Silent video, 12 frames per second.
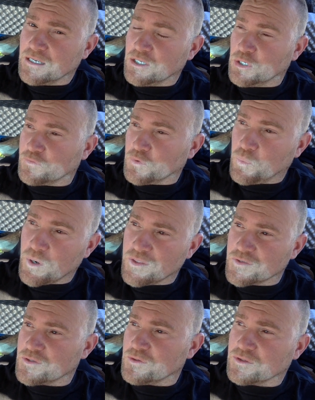You know, if you weigh
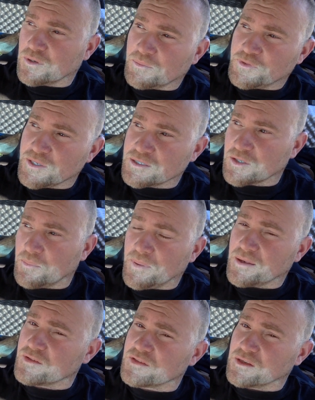those two things on a
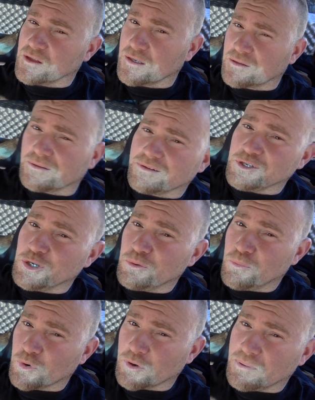balance scale, I clearly know
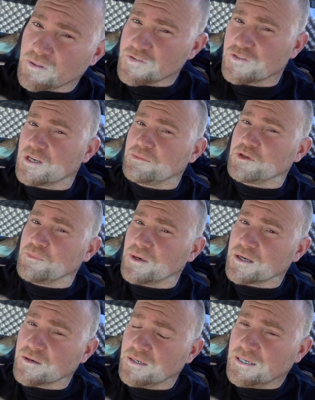more about the subject
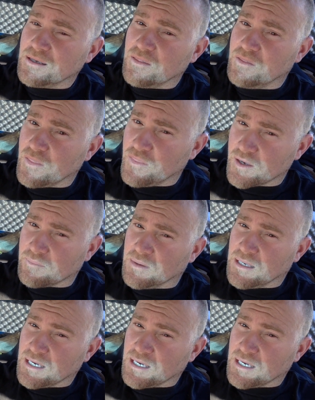matter than them.